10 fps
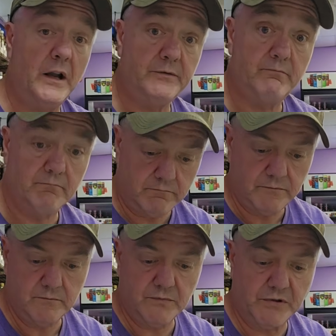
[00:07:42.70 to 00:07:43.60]

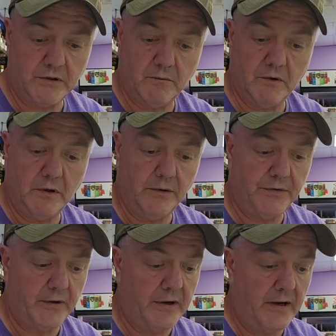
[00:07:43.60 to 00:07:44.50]

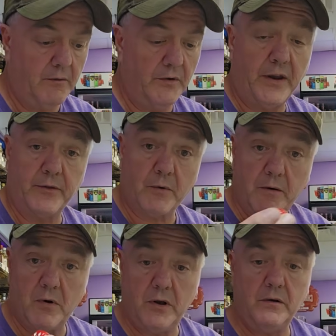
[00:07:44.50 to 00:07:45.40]
I'll say we'll take the
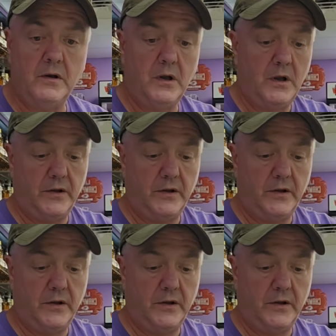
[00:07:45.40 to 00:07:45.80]
red one,